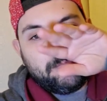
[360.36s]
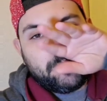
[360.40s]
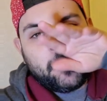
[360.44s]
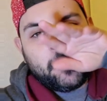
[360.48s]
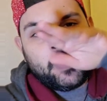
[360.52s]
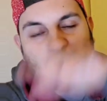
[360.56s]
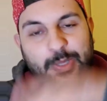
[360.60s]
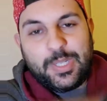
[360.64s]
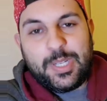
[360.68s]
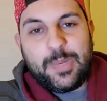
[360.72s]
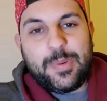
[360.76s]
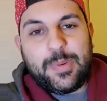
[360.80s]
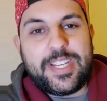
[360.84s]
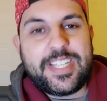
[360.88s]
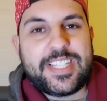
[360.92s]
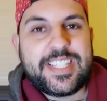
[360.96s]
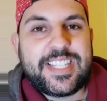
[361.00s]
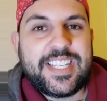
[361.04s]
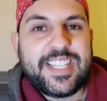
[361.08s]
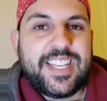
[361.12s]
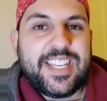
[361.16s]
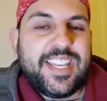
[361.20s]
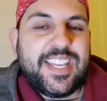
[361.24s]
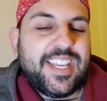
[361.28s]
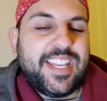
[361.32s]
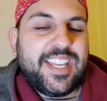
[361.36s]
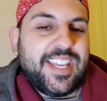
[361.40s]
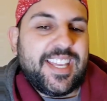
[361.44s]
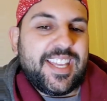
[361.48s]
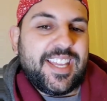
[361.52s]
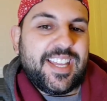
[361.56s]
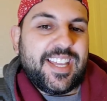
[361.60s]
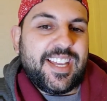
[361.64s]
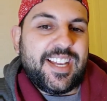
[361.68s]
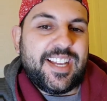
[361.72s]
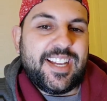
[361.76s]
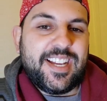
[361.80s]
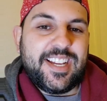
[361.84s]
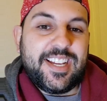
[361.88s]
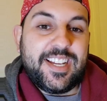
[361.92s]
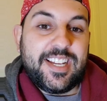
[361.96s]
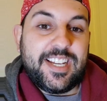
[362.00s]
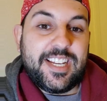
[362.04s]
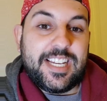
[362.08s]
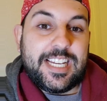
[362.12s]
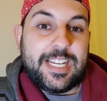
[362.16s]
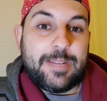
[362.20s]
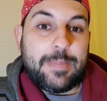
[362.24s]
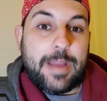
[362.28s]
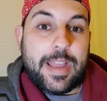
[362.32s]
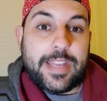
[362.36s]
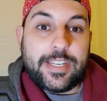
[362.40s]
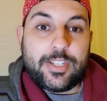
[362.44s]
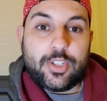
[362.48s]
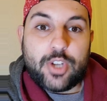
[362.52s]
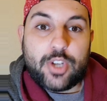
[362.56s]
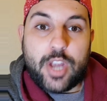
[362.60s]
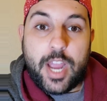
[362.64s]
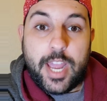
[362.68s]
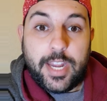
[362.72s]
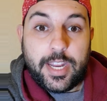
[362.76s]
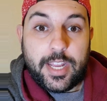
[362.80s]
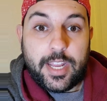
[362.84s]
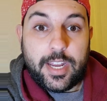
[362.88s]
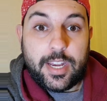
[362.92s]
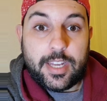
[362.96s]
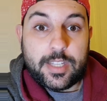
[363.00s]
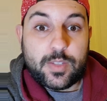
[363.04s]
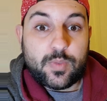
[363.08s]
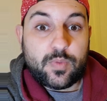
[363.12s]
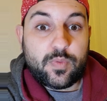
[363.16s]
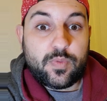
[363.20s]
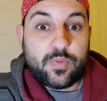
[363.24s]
So anyways, I tried it and it's